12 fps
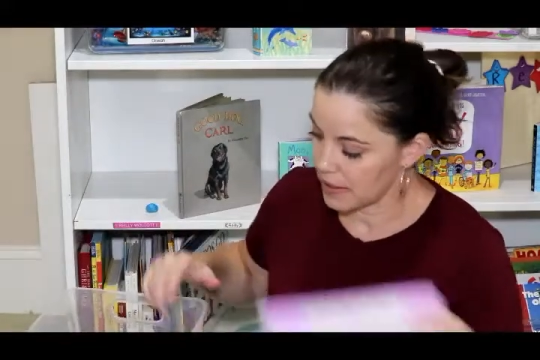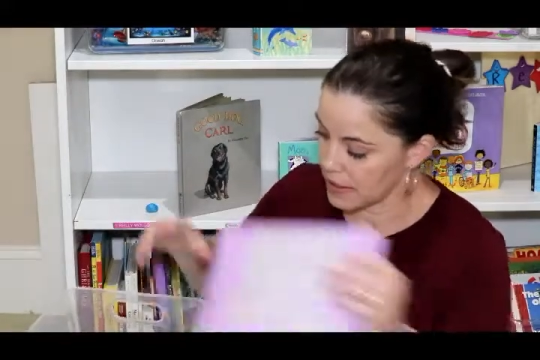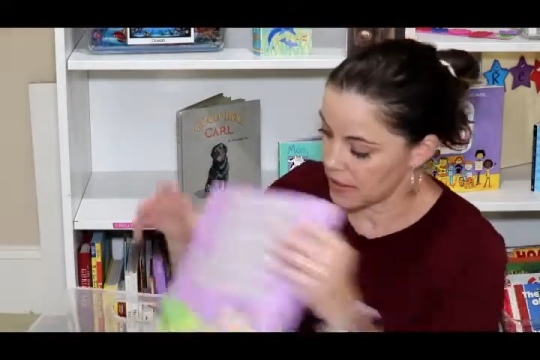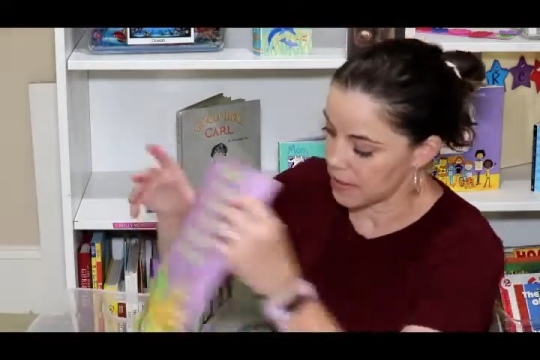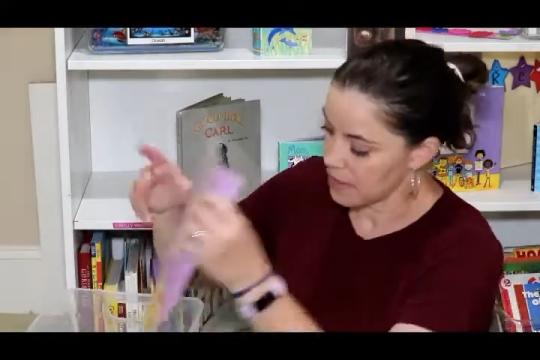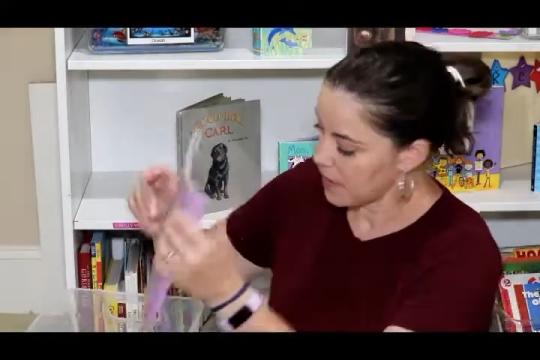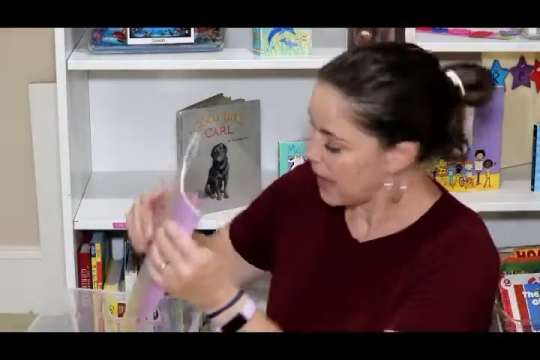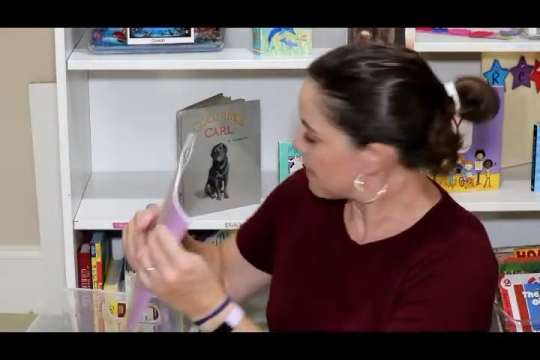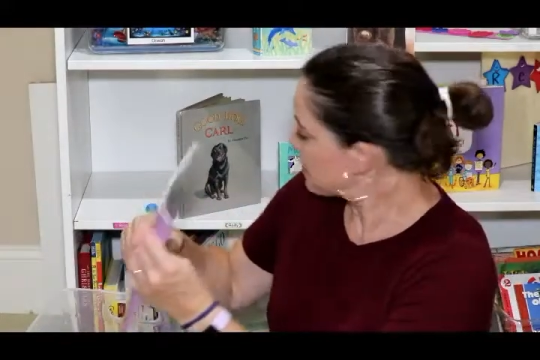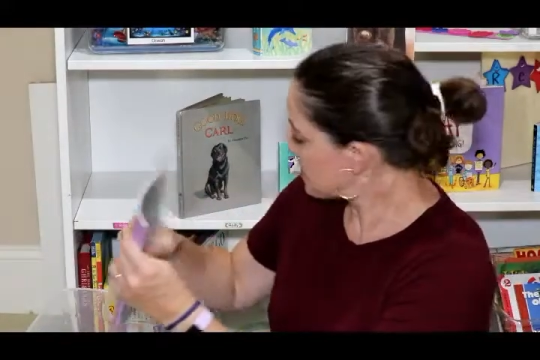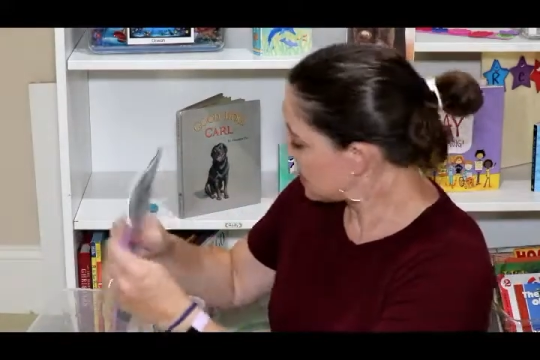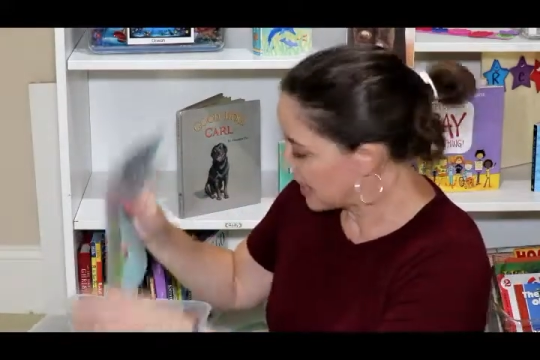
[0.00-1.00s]
So if I
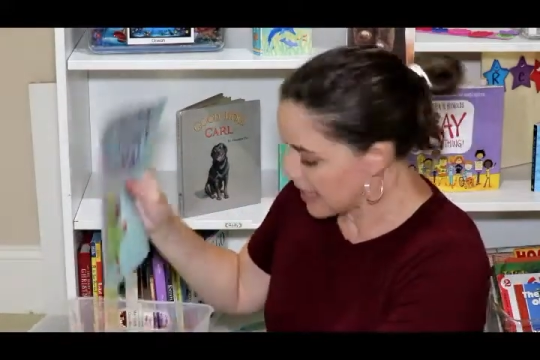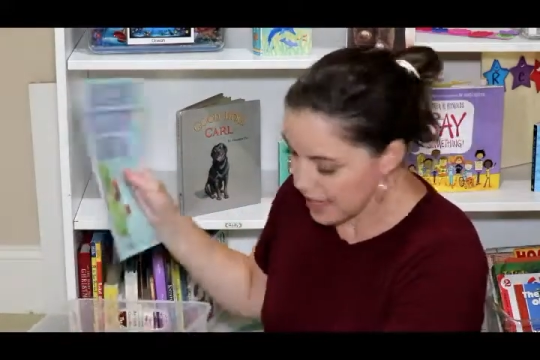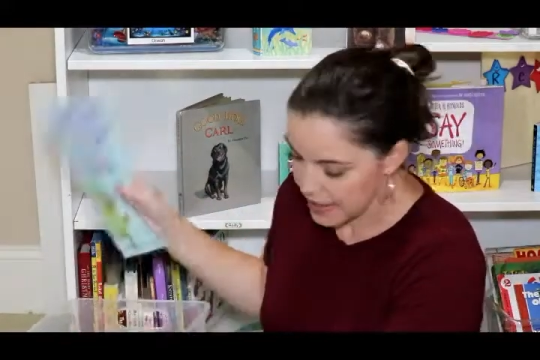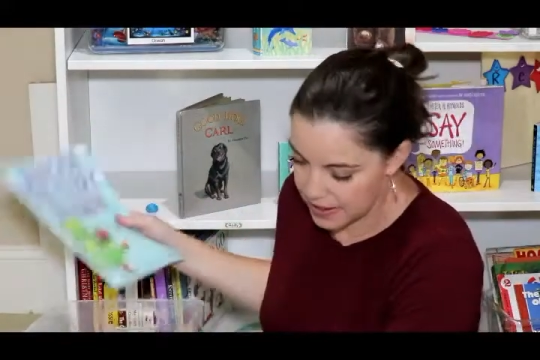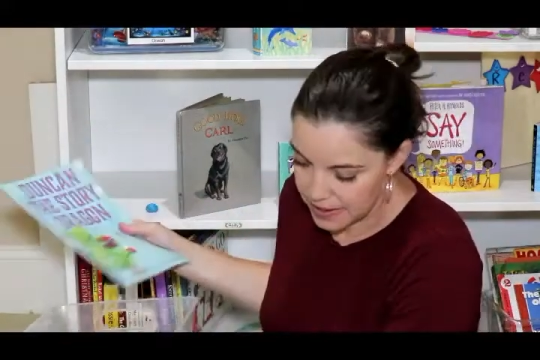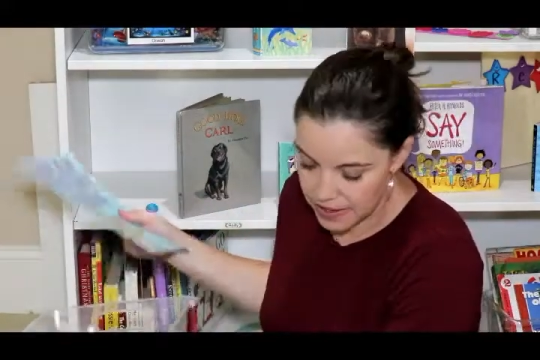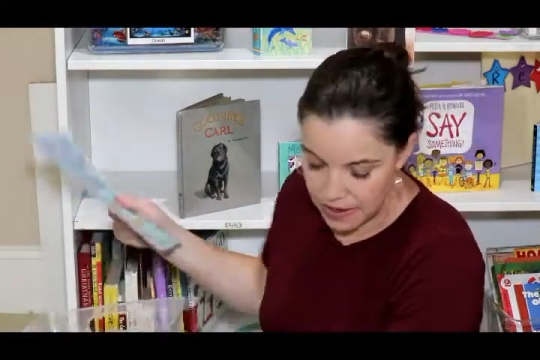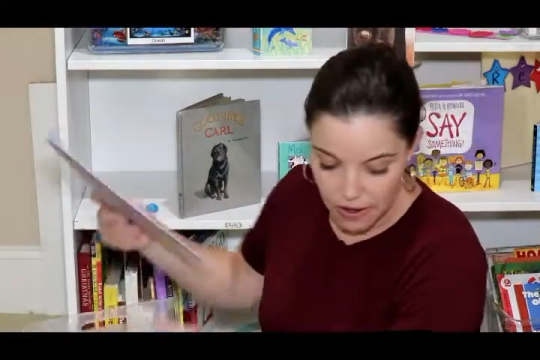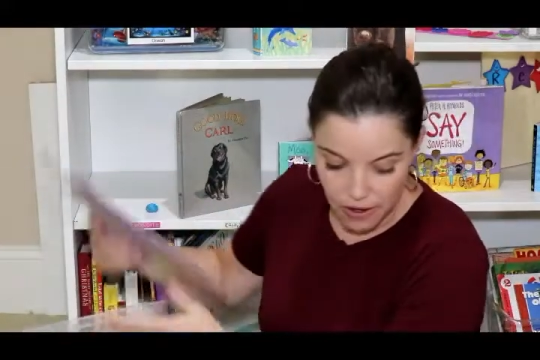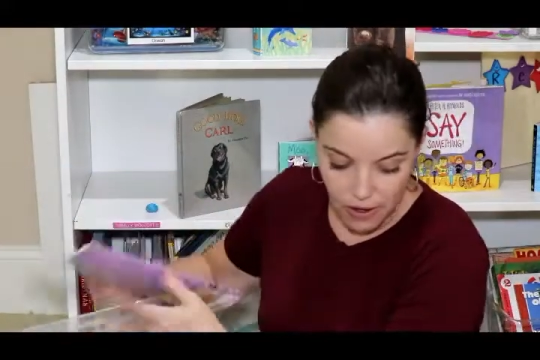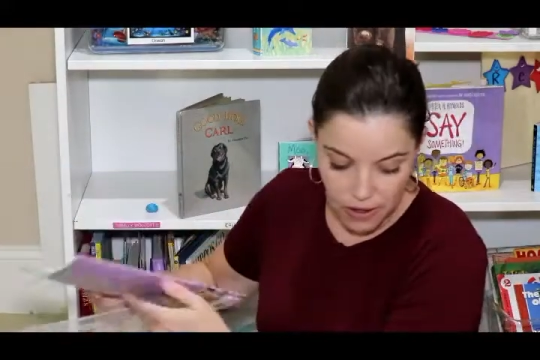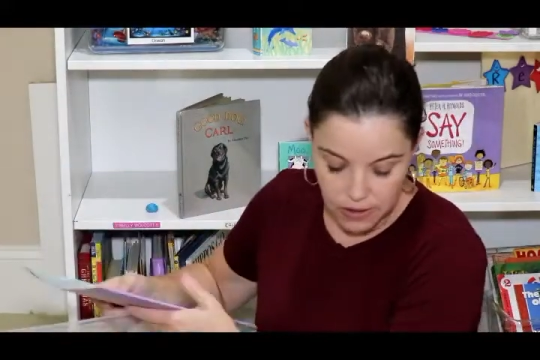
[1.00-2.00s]
take
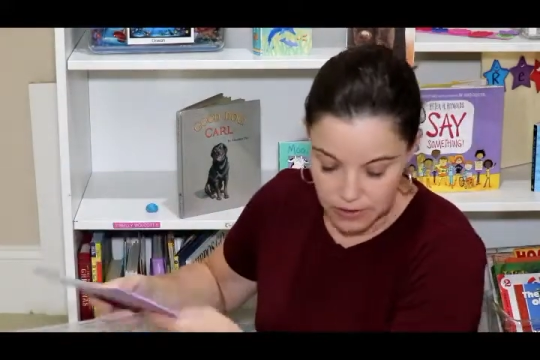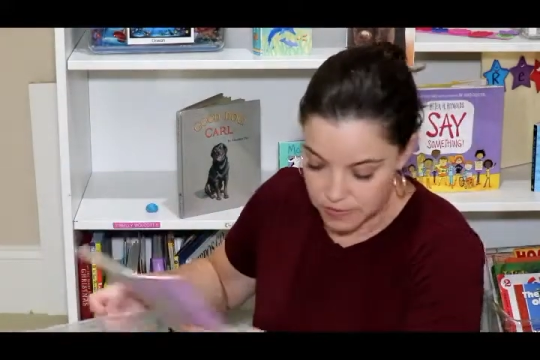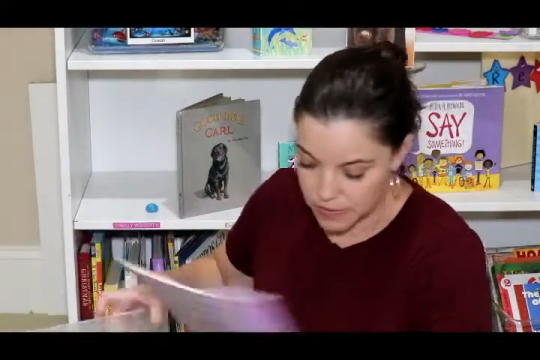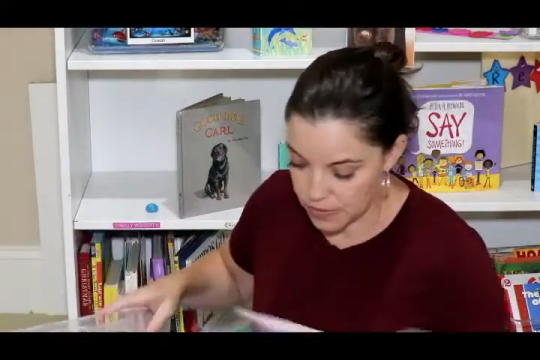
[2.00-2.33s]
all of